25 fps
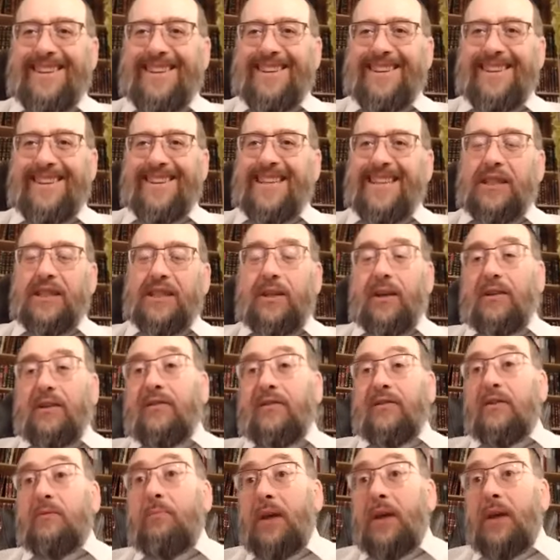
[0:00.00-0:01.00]
Says
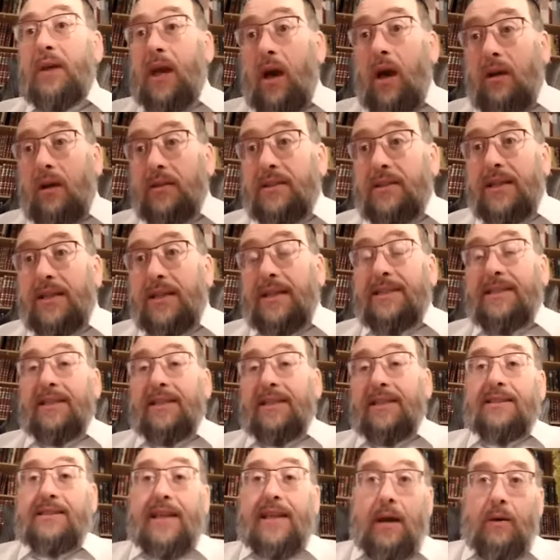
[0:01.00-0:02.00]
Tosfos, because it's a
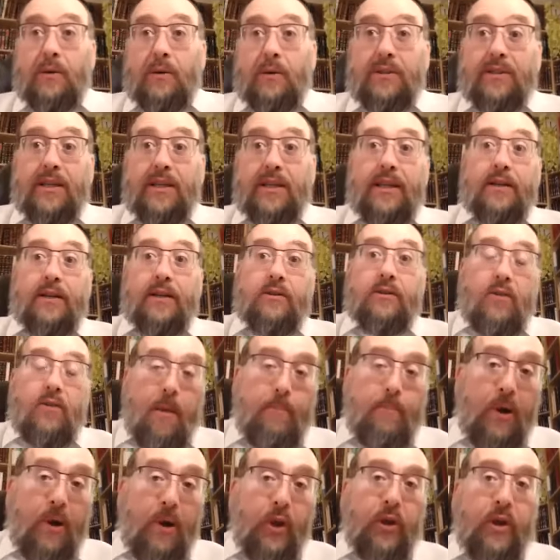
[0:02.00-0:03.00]
doubt in a
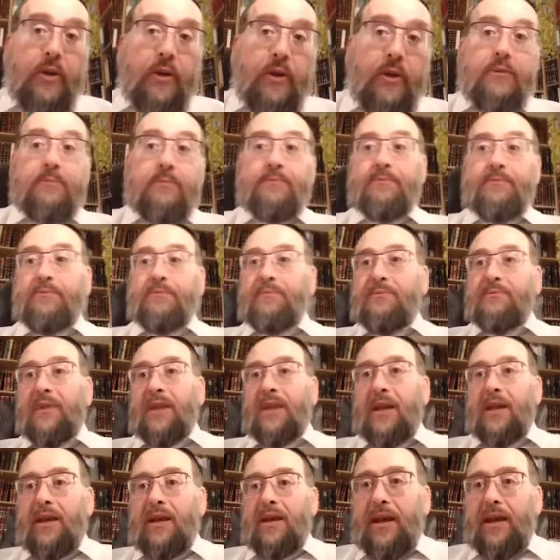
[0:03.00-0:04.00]
d'Rabbanan.
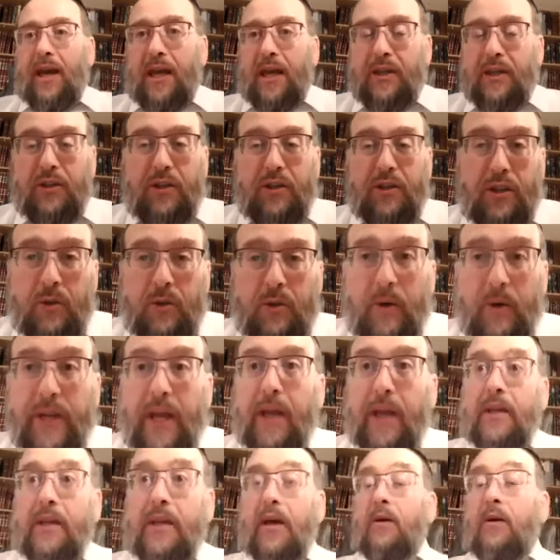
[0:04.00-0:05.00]
And you and I
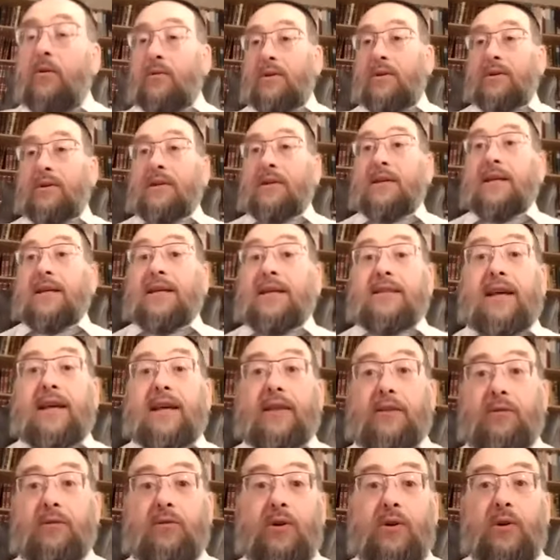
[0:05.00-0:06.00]
know that
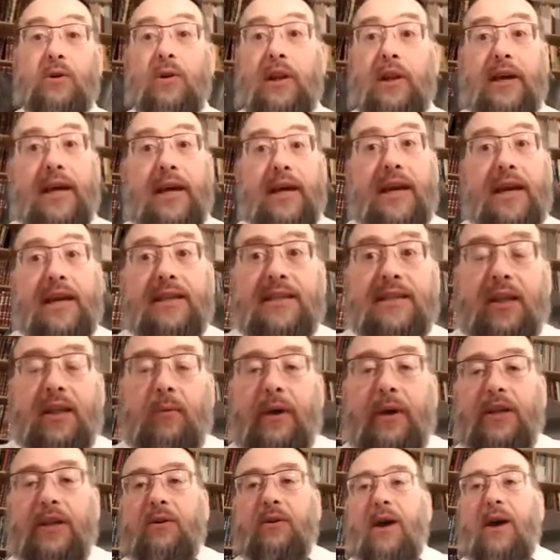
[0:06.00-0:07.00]
the rule is that
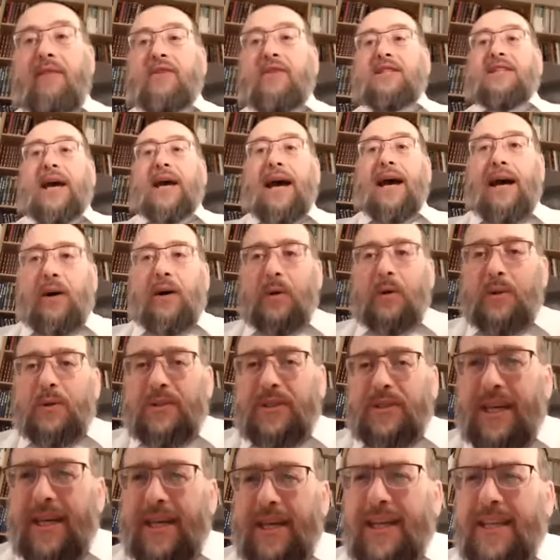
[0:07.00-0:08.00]
when you have a doubt
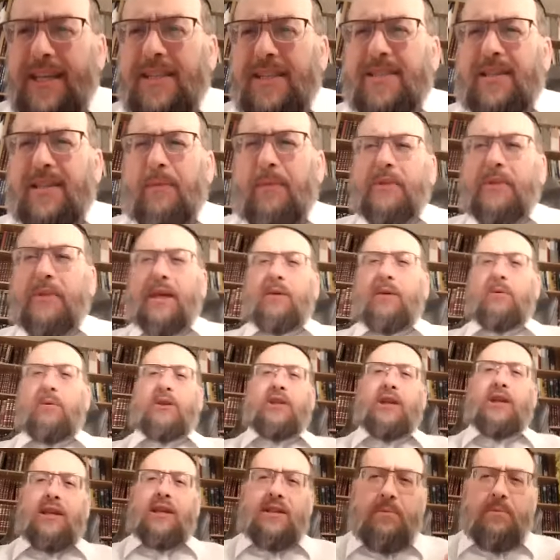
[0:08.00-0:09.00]
in something
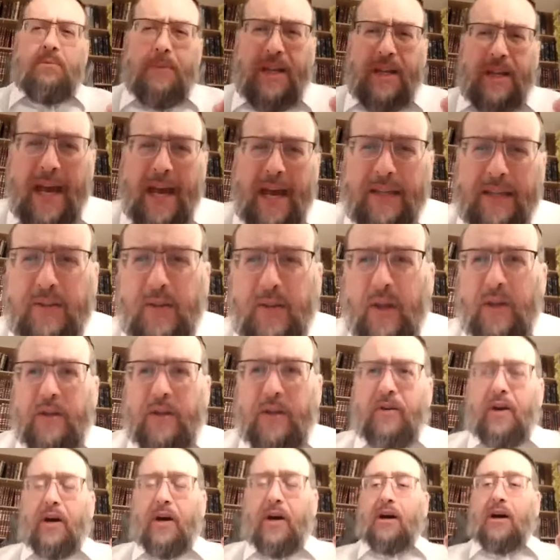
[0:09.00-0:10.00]
which is min
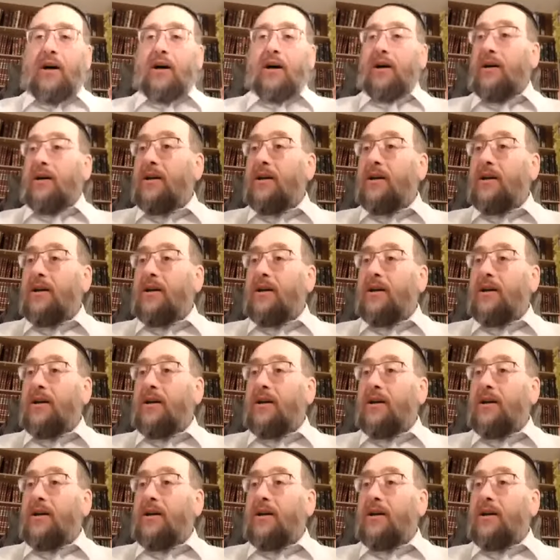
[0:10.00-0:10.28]
ha-Torah